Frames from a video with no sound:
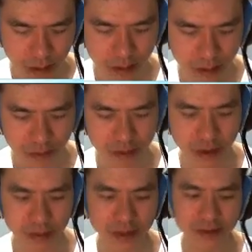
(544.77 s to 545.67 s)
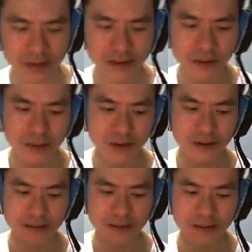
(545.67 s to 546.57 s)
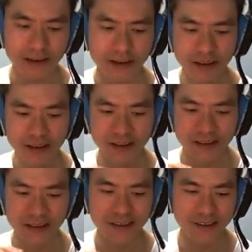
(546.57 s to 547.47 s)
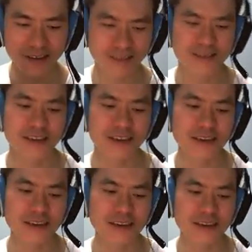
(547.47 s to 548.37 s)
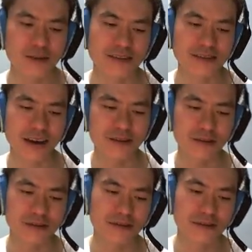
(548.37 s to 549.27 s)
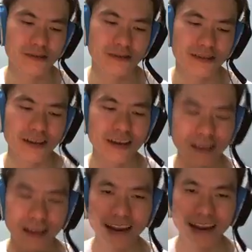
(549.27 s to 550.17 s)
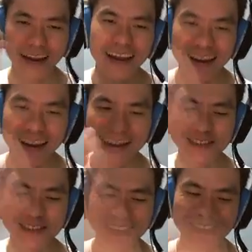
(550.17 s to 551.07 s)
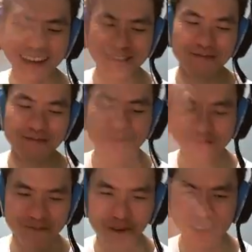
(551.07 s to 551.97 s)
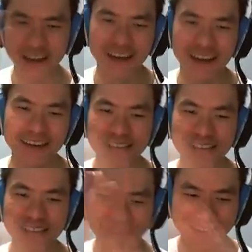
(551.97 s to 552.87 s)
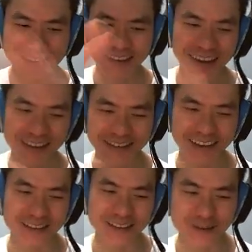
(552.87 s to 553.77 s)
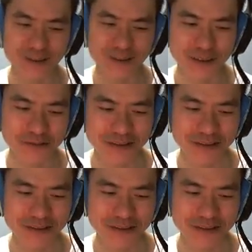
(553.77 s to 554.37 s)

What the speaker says: The reason I play this team is because just look at sky drops. I like to see the sky drops falling and do stuff.